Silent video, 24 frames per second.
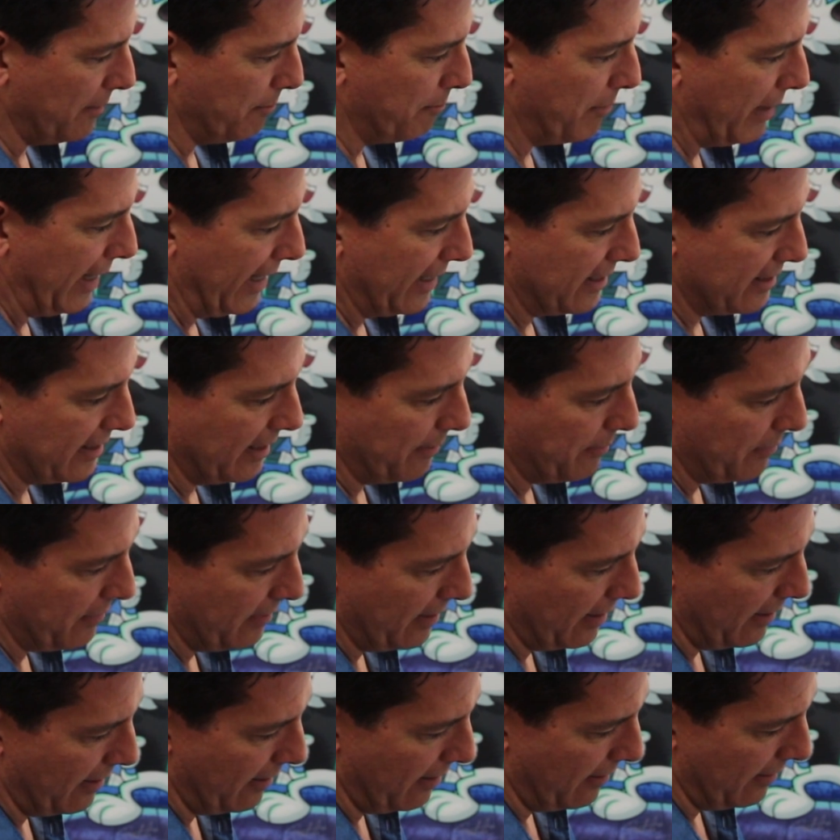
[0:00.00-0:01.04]
bicep
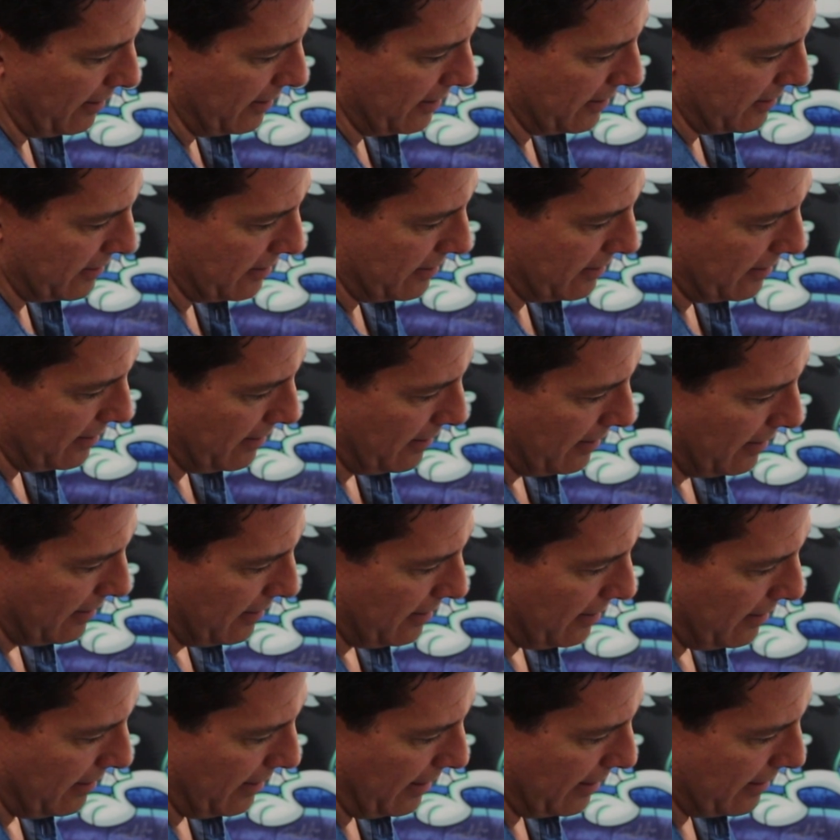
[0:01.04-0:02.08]
there,
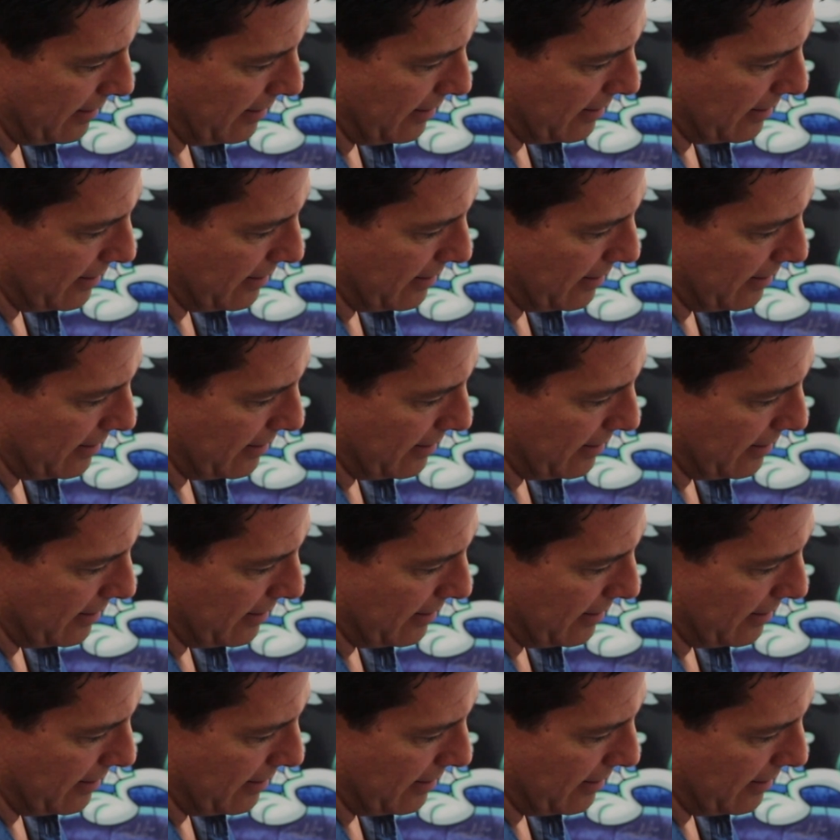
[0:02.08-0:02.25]
and